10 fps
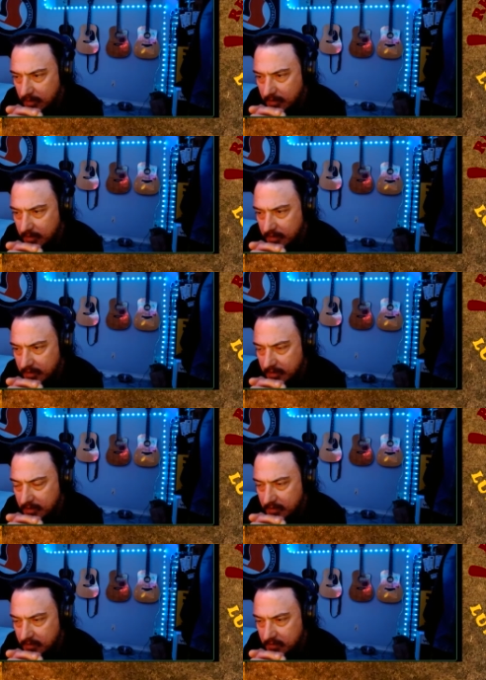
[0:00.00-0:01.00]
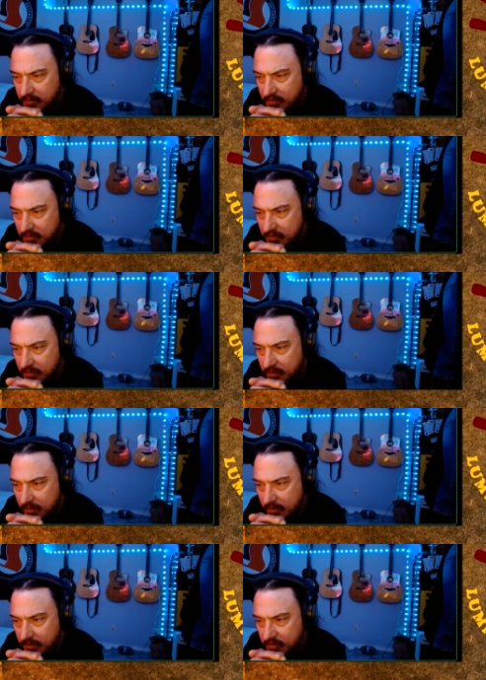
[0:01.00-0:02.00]
he is
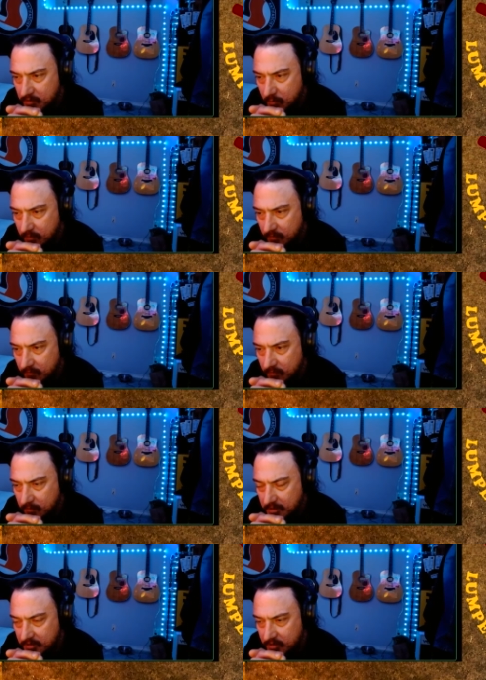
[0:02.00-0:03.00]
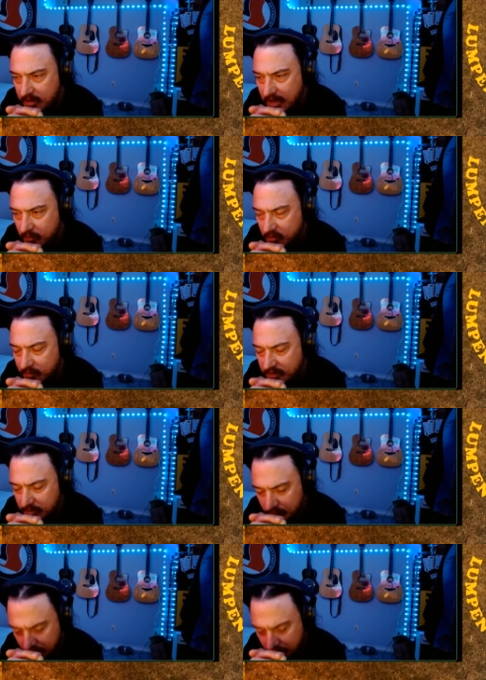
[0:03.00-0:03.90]
the sort of. I mean, he's the guy who speaks to